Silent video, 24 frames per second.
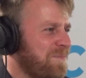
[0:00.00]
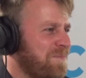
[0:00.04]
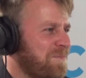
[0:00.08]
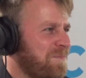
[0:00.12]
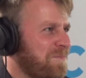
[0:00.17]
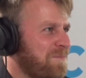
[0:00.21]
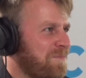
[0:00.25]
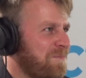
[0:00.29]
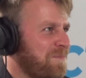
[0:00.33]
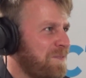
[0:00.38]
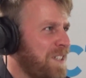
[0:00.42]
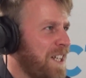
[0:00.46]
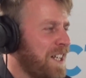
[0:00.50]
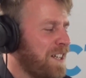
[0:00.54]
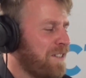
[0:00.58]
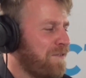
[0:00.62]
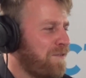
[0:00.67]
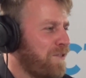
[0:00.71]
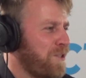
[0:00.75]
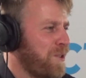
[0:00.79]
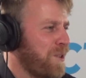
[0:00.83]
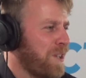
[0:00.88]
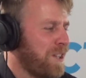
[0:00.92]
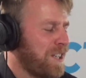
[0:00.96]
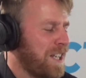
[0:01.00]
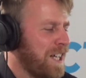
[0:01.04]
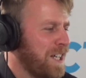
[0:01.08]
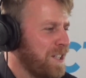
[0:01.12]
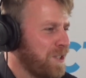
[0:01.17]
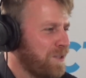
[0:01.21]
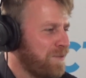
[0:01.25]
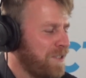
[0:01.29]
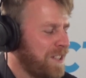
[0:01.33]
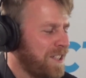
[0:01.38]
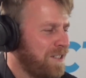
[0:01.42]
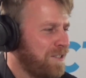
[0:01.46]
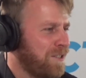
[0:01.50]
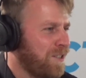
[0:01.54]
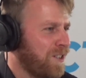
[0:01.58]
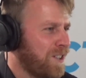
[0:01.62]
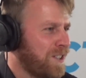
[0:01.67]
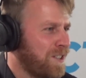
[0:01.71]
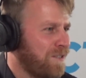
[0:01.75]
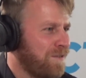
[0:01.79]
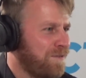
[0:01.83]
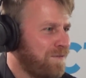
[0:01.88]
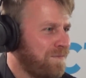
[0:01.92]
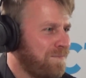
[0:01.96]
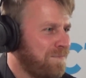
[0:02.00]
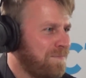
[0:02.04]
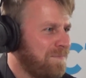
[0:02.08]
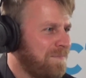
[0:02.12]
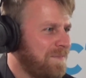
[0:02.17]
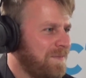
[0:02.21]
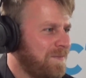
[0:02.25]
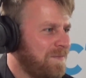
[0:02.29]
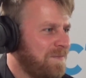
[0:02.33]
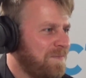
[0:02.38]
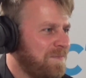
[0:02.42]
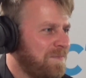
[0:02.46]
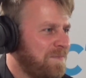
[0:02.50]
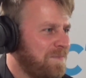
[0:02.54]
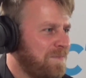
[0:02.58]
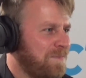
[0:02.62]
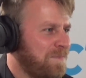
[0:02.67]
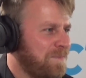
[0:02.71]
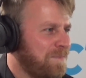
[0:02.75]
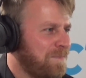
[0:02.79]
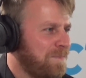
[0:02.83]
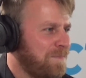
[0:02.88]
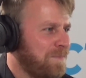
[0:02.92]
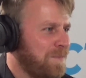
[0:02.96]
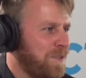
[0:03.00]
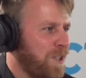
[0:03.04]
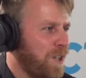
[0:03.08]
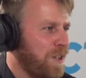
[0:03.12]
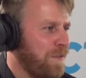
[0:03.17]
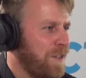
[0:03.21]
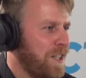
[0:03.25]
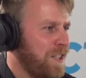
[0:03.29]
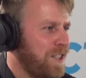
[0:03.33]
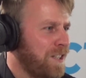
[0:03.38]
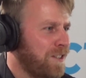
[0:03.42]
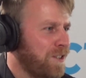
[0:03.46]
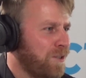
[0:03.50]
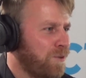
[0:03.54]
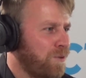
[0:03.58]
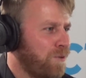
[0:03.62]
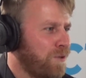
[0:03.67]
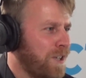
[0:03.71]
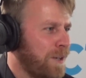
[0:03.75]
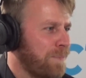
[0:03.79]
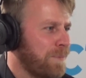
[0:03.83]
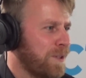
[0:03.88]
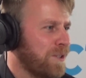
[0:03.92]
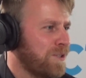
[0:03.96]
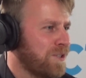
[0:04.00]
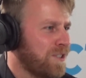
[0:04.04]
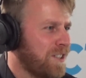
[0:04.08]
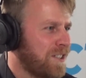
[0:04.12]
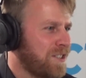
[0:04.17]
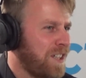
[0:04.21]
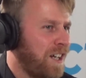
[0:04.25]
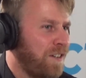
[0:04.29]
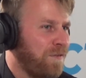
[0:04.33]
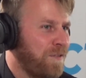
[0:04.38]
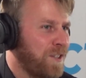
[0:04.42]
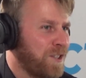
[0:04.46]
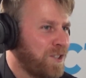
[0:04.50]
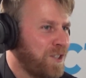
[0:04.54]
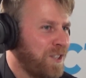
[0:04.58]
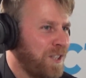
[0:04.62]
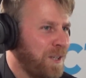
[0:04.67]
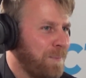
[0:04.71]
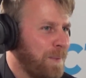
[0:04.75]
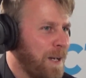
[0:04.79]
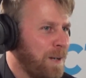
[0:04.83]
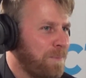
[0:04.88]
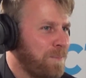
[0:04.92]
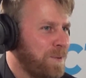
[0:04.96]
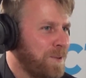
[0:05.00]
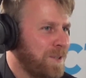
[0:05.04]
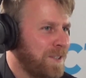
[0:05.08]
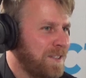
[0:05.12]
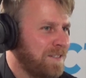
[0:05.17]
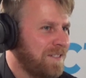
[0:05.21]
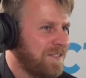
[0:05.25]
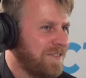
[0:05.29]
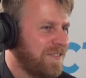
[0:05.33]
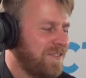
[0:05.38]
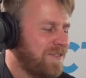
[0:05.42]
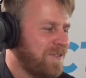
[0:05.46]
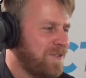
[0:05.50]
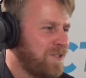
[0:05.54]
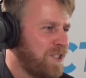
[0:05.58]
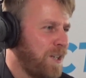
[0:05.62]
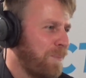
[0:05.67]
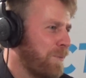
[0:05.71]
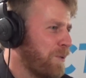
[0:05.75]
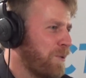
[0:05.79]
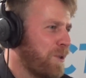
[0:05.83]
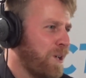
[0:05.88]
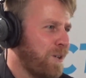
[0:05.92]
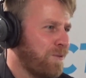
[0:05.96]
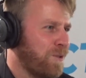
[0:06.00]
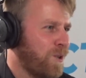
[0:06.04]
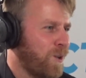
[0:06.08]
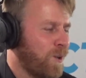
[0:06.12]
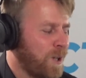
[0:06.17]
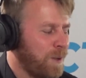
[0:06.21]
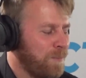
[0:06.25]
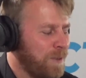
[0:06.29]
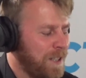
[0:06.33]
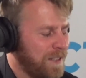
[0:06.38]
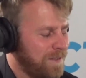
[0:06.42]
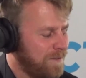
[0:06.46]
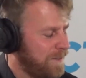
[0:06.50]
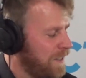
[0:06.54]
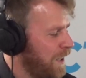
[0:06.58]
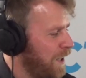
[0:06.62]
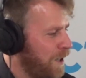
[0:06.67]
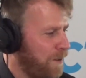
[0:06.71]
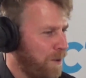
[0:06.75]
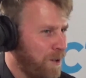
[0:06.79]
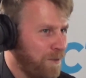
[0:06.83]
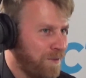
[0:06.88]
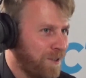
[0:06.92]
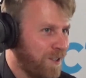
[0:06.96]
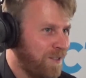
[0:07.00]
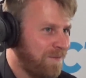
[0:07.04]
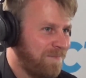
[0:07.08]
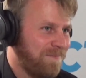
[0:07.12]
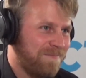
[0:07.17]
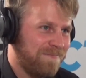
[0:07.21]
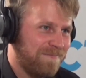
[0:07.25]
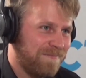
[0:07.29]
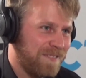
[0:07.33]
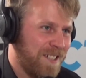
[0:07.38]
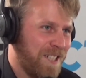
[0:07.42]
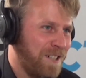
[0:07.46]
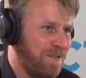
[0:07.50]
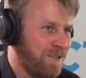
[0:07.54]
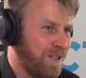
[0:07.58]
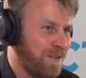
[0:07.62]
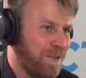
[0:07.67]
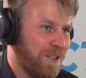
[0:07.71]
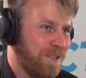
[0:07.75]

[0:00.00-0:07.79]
Yeah. For the other cars I've had, they've had their little gremlins, and I start fixing them up, and then something go wrong, and I'm like, I'm over it, get rid of it.